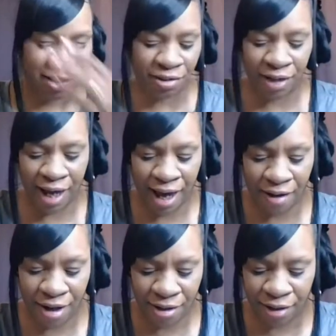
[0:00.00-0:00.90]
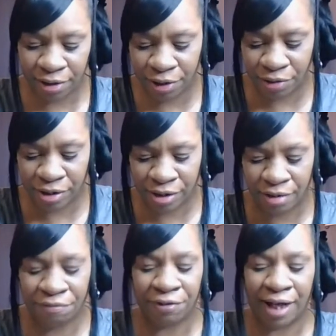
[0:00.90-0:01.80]
So they had a little
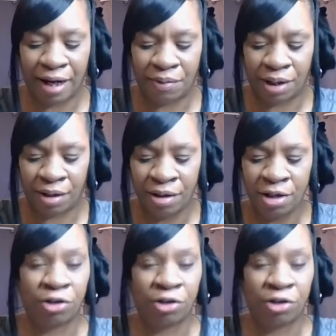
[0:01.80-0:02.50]
sunflower